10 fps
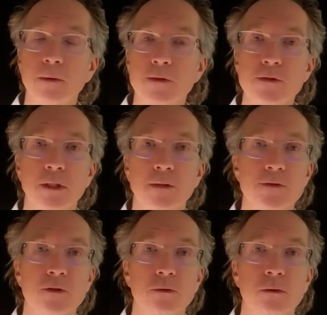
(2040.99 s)
her son at
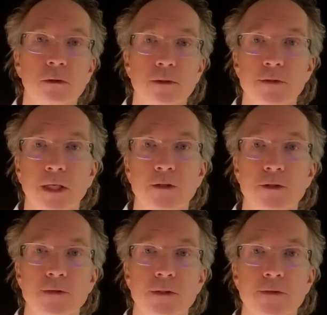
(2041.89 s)
school and is
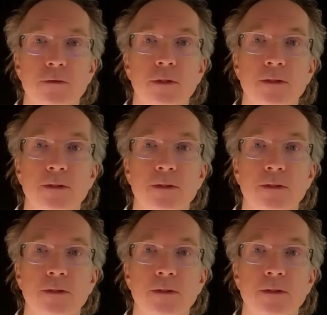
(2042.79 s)
anxious he's